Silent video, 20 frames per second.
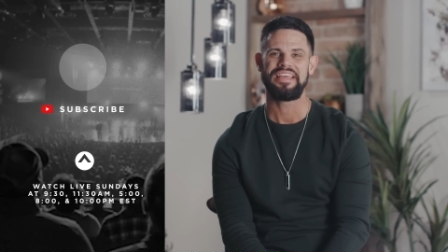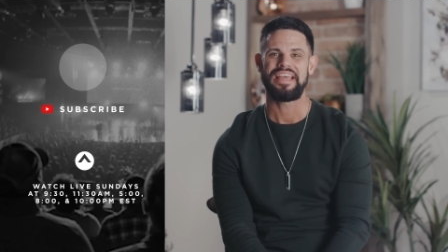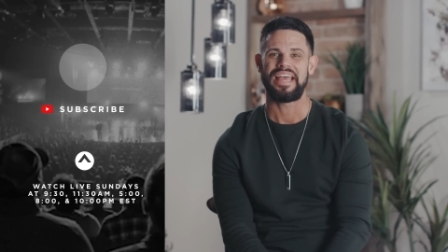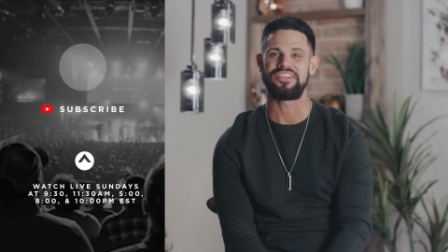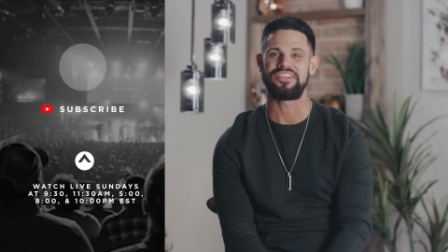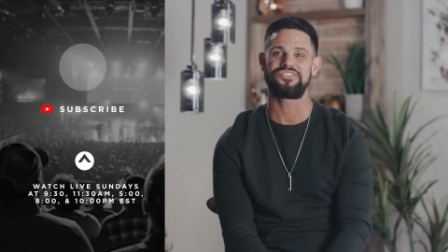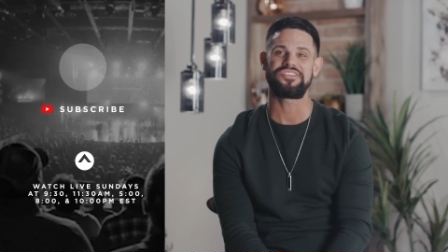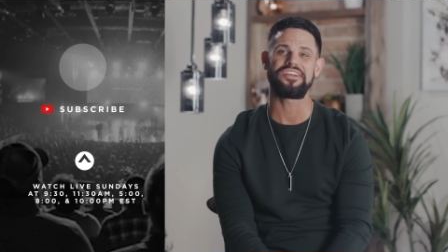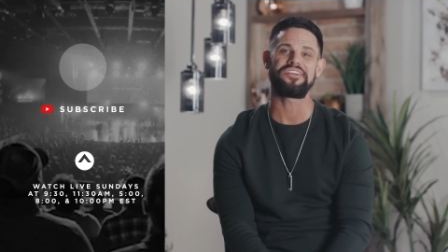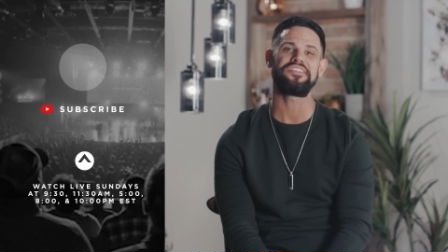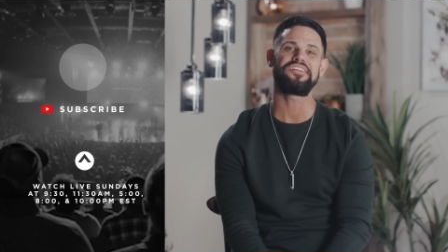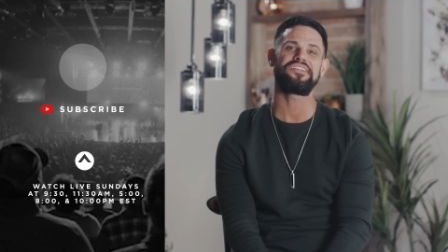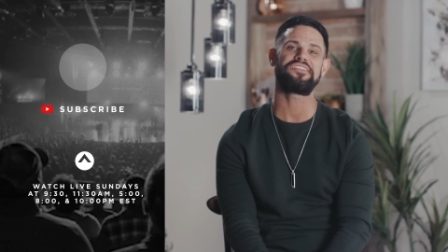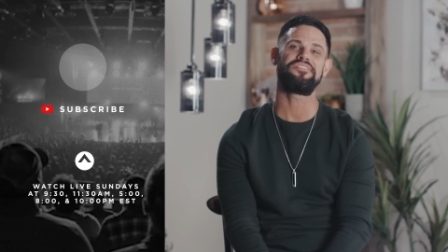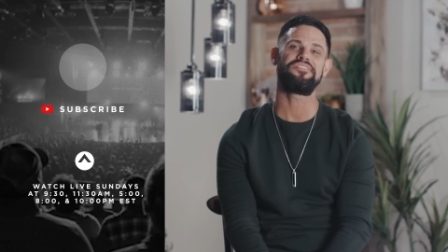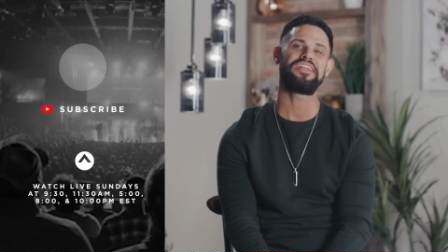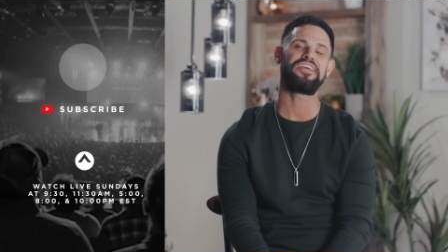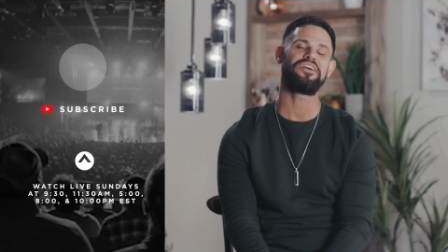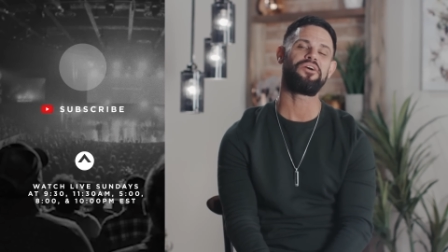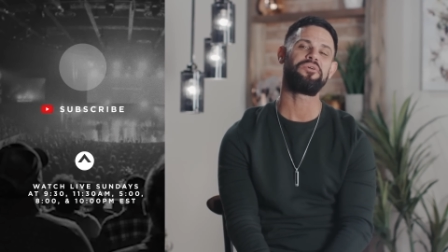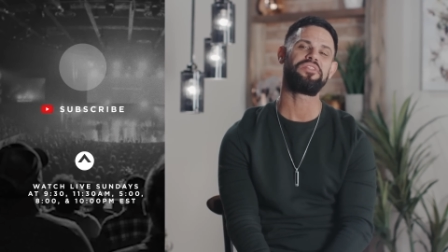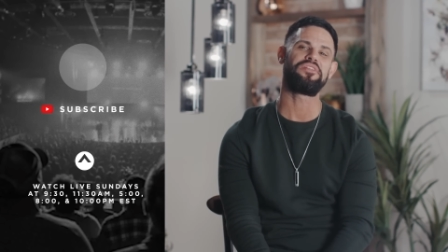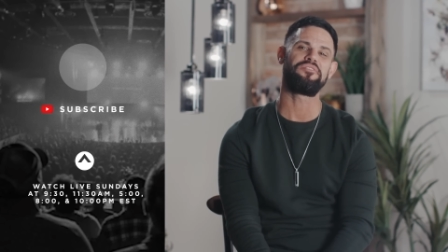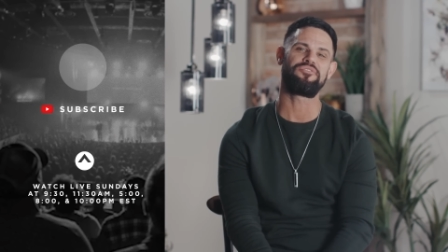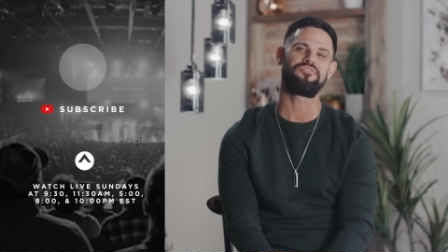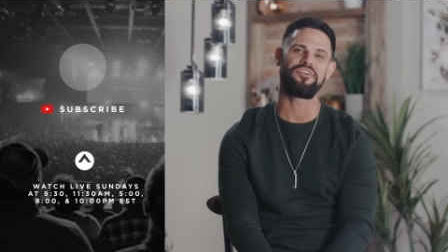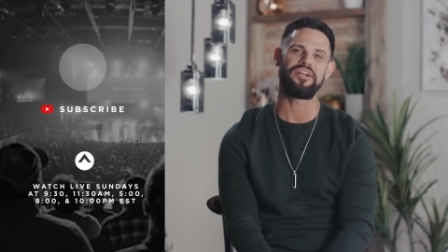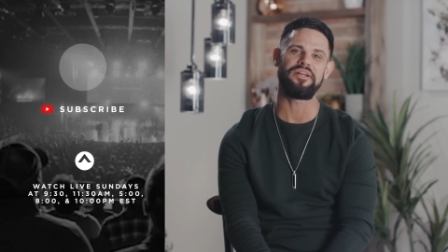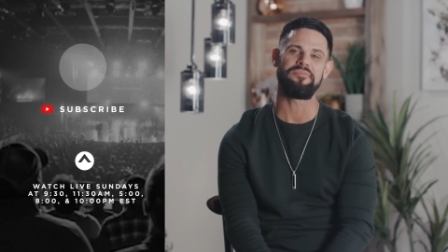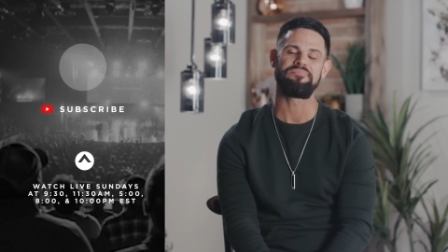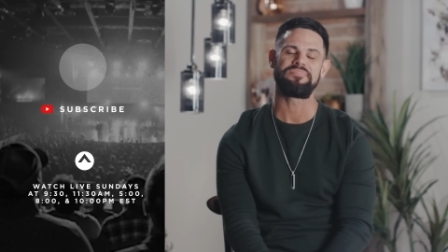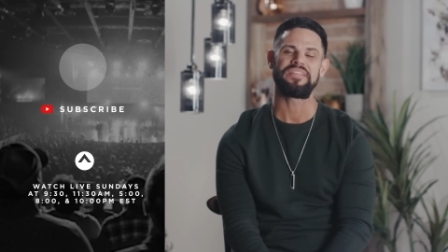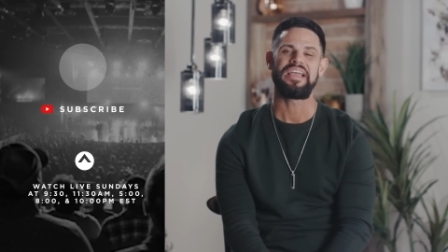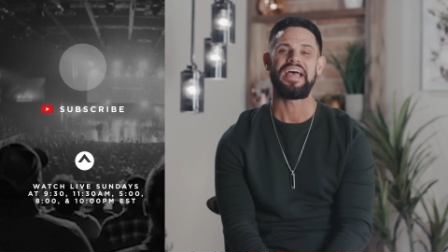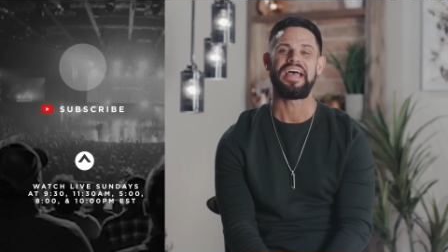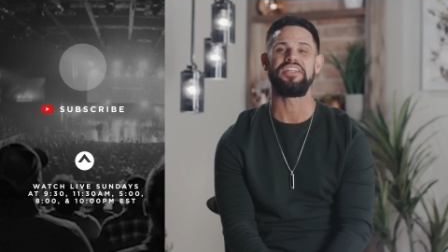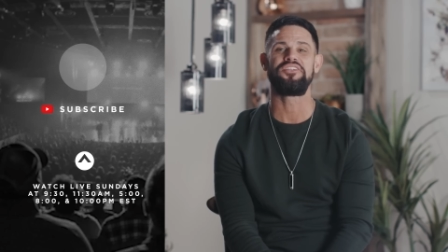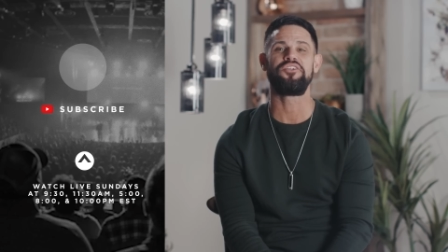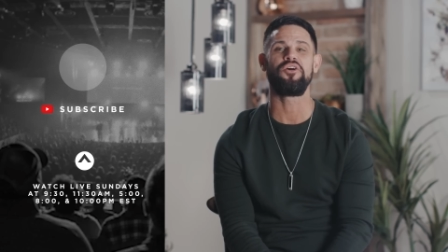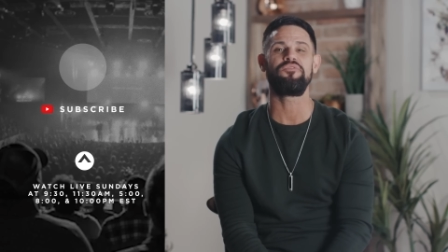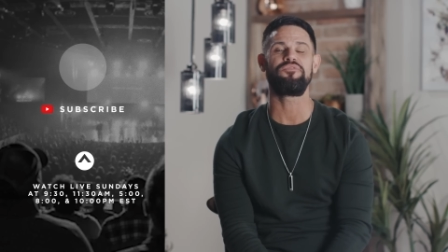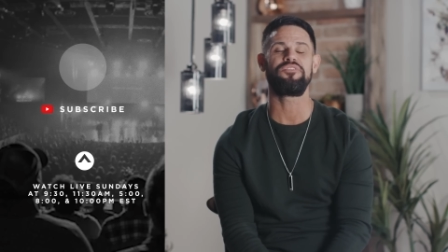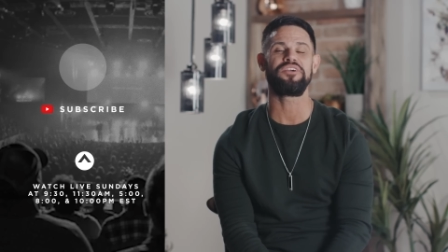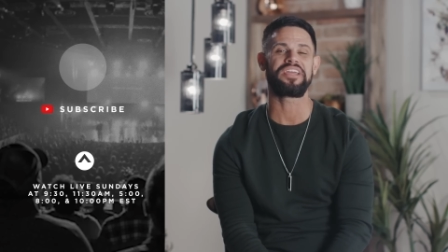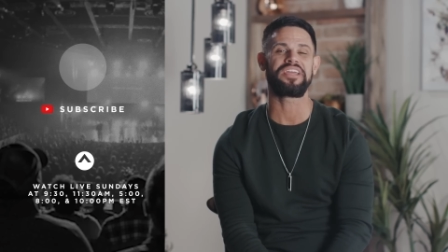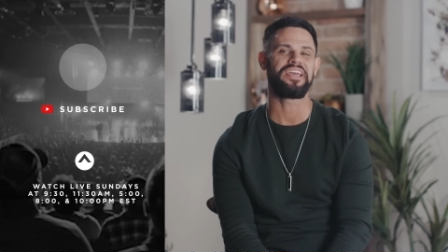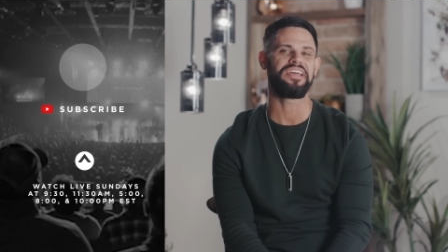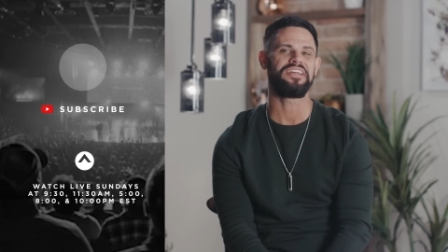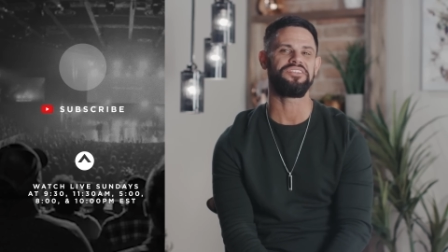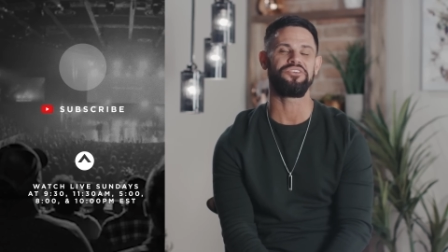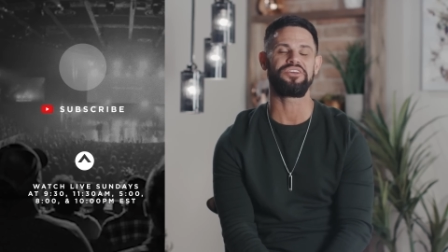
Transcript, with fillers: And share this video with a friend. And don't forget,